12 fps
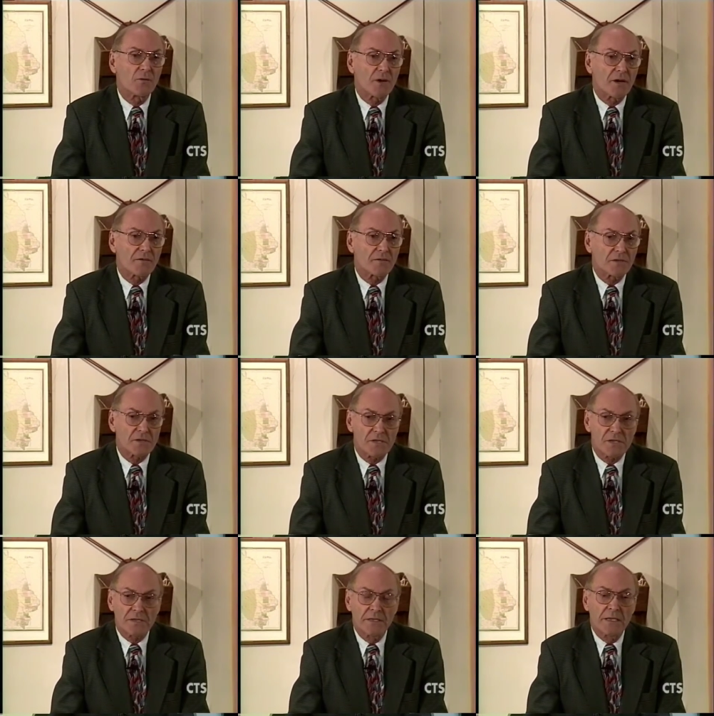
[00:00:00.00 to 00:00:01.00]

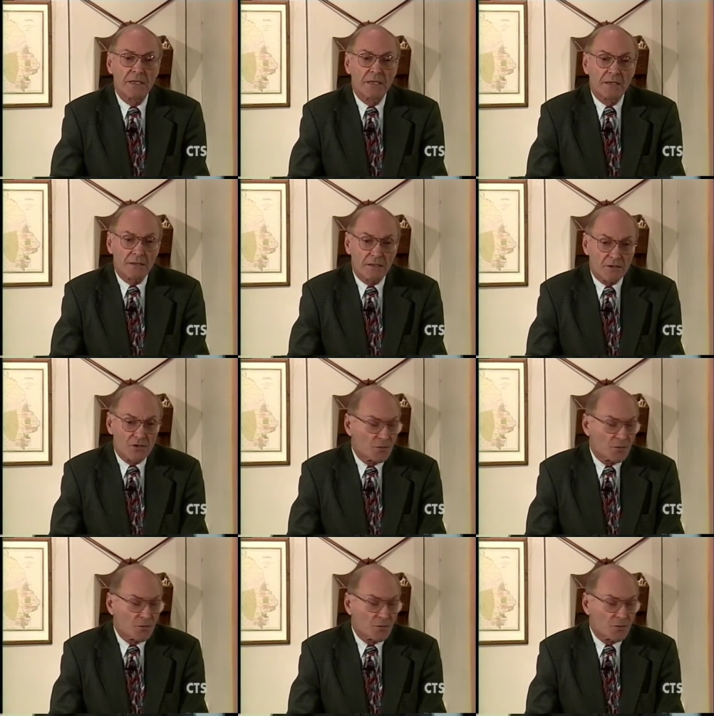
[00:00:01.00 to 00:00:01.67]
reference that